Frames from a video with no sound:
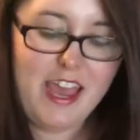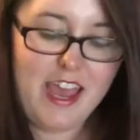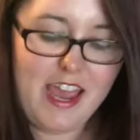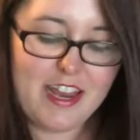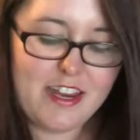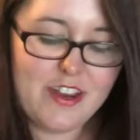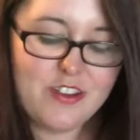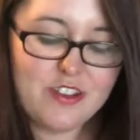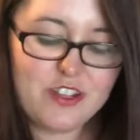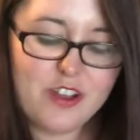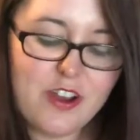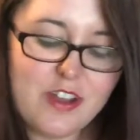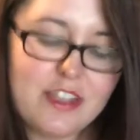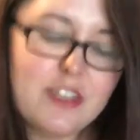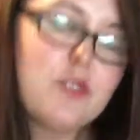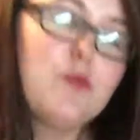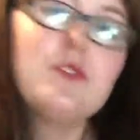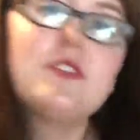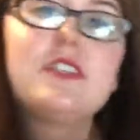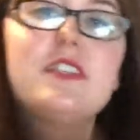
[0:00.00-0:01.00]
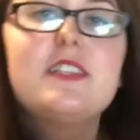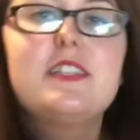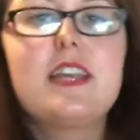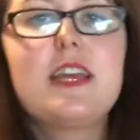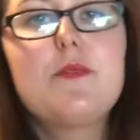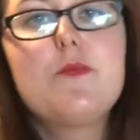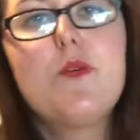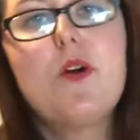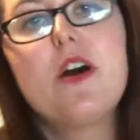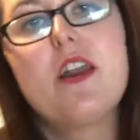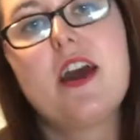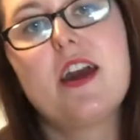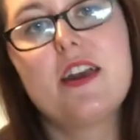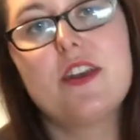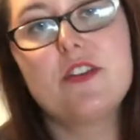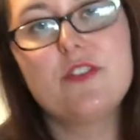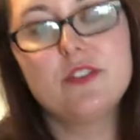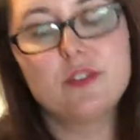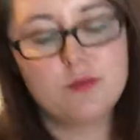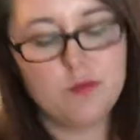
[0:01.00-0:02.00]
And you saw this was the same one I
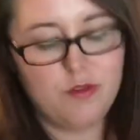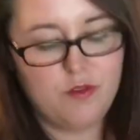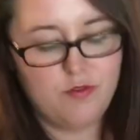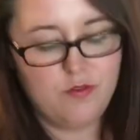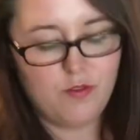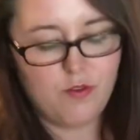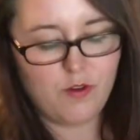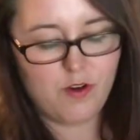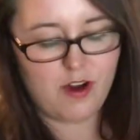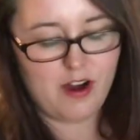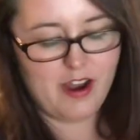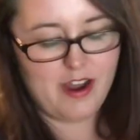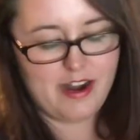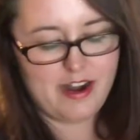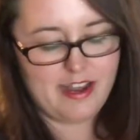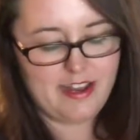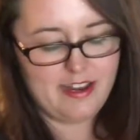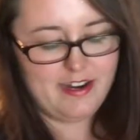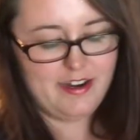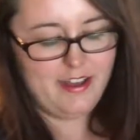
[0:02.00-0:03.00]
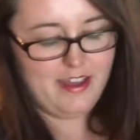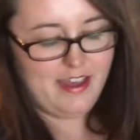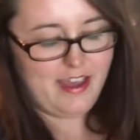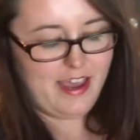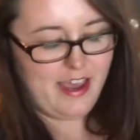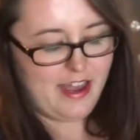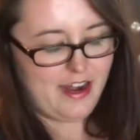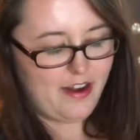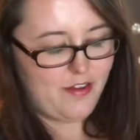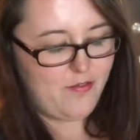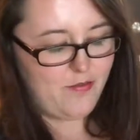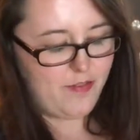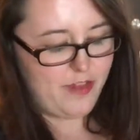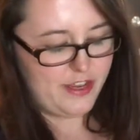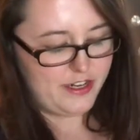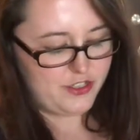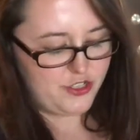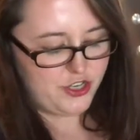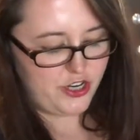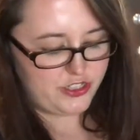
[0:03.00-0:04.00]
used before on it, and it
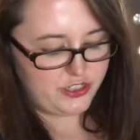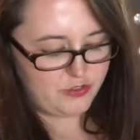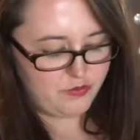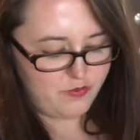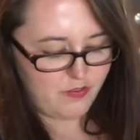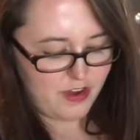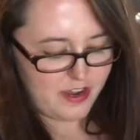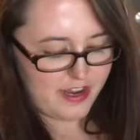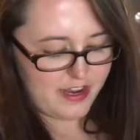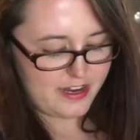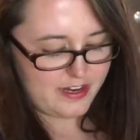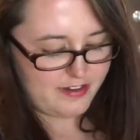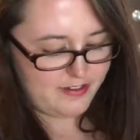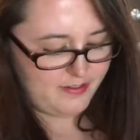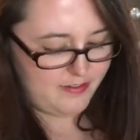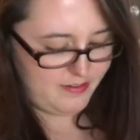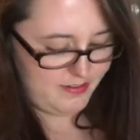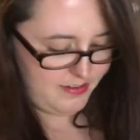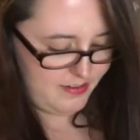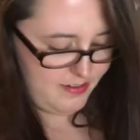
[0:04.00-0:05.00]
fit just fine.